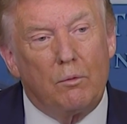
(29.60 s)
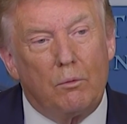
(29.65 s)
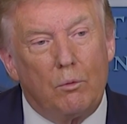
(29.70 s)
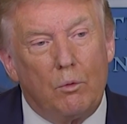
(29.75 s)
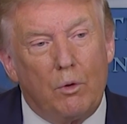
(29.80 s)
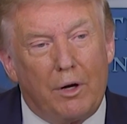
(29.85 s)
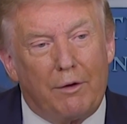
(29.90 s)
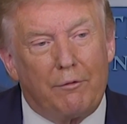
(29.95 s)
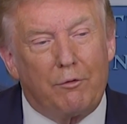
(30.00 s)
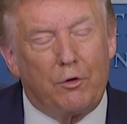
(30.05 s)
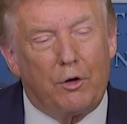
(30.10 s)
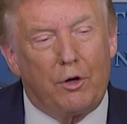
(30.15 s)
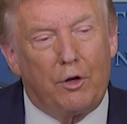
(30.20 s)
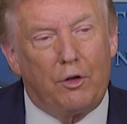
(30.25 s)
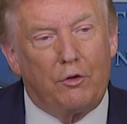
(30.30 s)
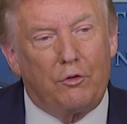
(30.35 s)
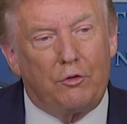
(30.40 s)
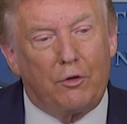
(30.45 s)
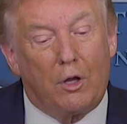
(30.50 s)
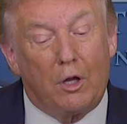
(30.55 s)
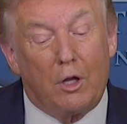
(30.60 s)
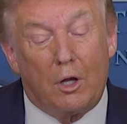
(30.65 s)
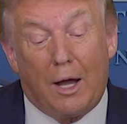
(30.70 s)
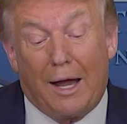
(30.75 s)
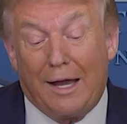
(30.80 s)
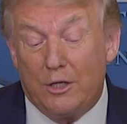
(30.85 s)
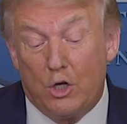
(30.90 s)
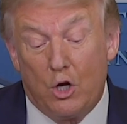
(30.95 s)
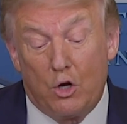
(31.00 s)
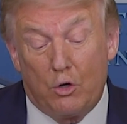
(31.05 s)
whatever it is.
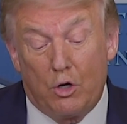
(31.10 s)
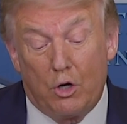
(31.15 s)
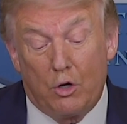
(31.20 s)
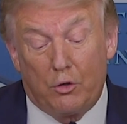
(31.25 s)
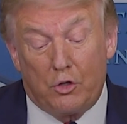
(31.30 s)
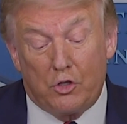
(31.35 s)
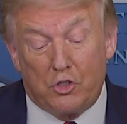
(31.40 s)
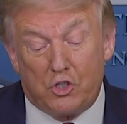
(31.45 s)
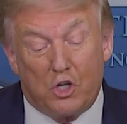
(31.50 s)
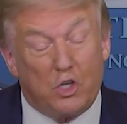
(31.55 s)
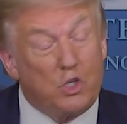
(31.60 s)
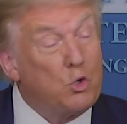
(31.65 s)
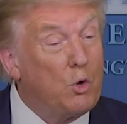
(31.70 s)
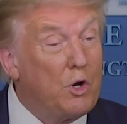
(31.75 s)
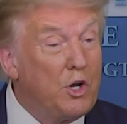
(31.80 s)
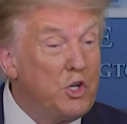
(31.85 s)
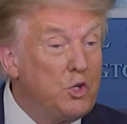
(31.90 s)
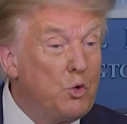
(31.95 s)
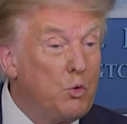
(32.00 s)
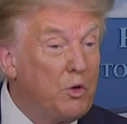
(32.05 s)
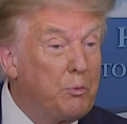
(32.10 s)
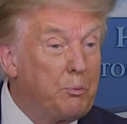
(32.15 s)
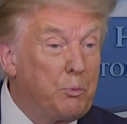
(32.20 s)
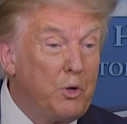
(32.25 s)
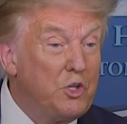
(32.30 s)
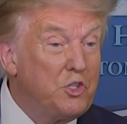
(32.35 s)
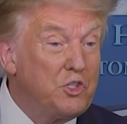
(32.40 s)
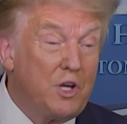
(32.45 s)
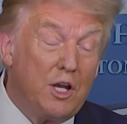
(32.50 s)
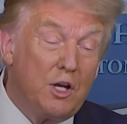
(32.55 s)
I don't know the situation with
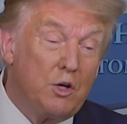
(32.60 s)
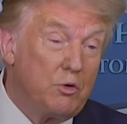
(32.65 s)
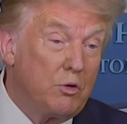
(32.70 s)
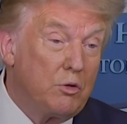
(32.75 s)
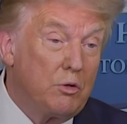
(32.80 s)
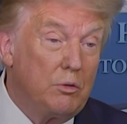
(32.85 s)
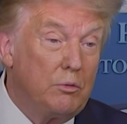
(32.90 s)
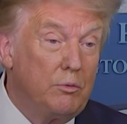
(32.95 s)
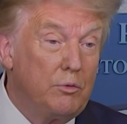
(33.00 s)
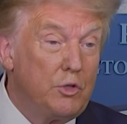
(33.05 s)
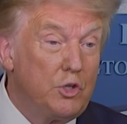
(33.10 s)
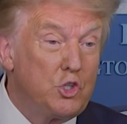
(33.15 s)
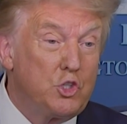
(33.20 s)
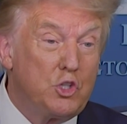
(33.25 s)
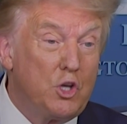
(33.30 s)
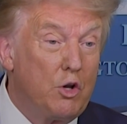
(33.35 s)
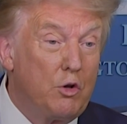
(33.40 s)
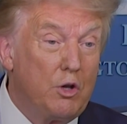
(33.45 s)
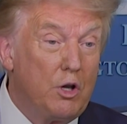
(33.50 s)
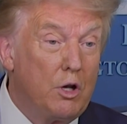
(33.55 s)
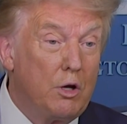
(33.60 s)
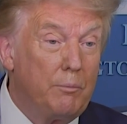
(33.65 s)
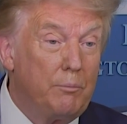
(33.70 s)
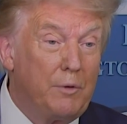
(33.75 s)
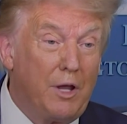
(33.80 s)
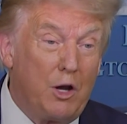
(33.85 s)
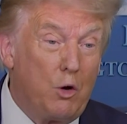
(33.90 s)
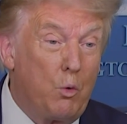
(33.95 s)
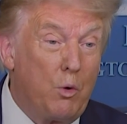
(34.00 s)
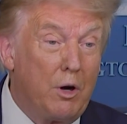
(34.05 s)
Prince Andrew. Just don't know.
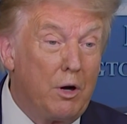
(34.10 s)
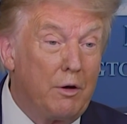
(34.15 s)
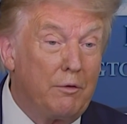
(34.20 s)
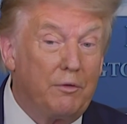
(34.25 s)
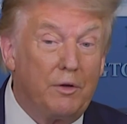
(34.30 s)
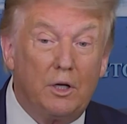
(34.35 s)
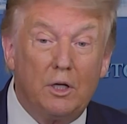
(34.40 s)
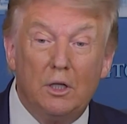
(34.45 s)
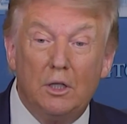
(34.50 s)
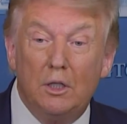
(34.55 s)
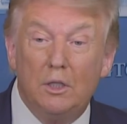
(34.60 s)
Not aware of it.